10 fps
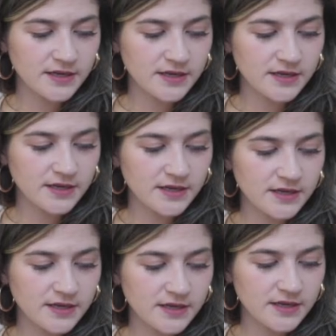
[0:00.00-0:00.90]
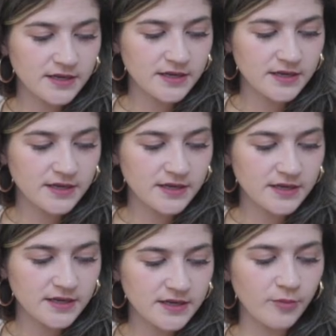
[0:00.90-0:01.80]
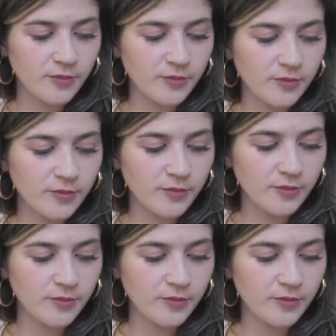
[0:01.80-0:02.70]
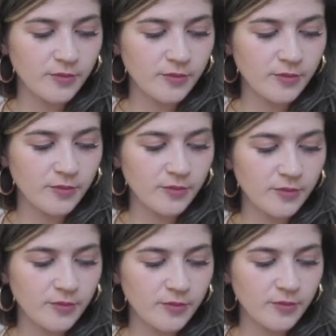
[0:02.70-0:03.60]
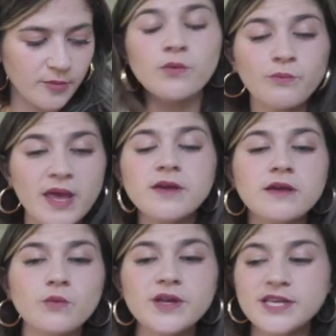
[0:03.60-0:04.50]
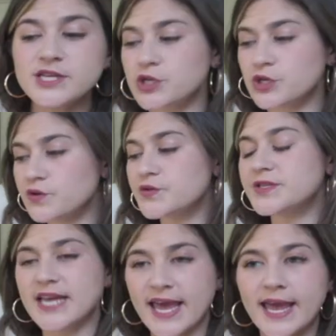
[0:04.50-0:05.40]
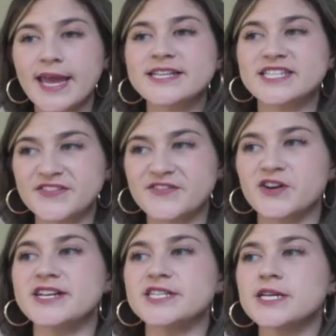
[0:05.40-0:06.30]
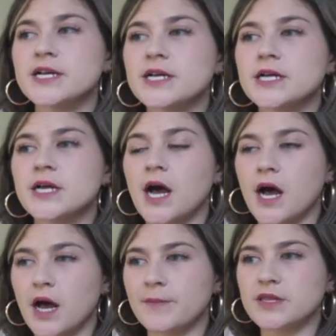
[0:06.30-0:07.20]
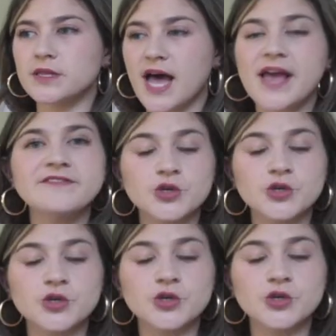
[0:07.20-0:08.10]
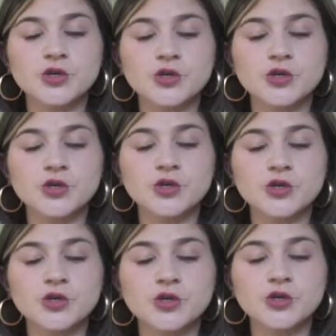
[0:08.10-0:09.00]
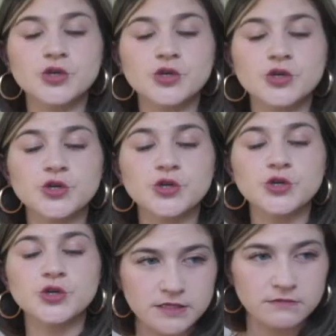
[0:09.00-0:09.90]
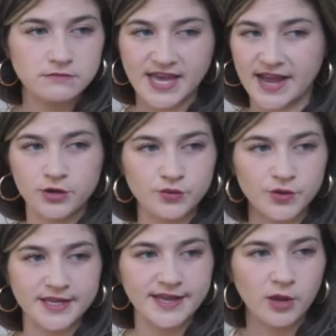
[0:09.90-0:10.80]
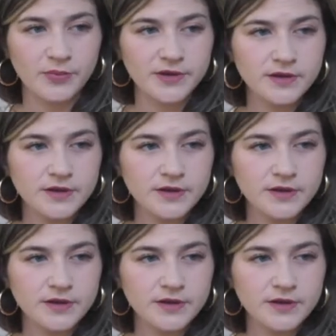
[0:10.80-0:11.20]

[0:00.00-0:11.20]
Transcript: I'm seeing it way before you're behind us. Okay, okay. Maybe we need to use a different live stream software. Maybe that could really help.